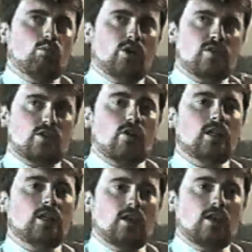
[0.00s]

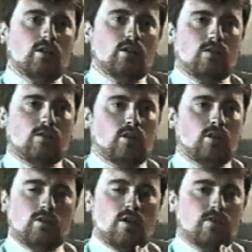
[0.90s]
historically you're
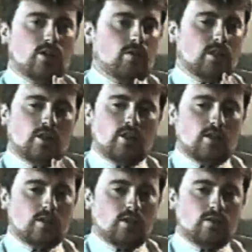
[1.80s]
definitely correct. I
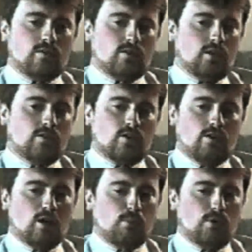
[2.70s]
think it's
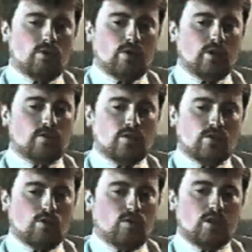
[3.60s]
turned Apple around. It's a
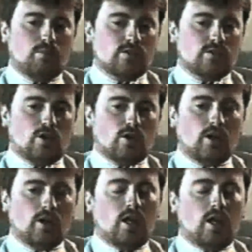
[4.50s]
great piece of hardware.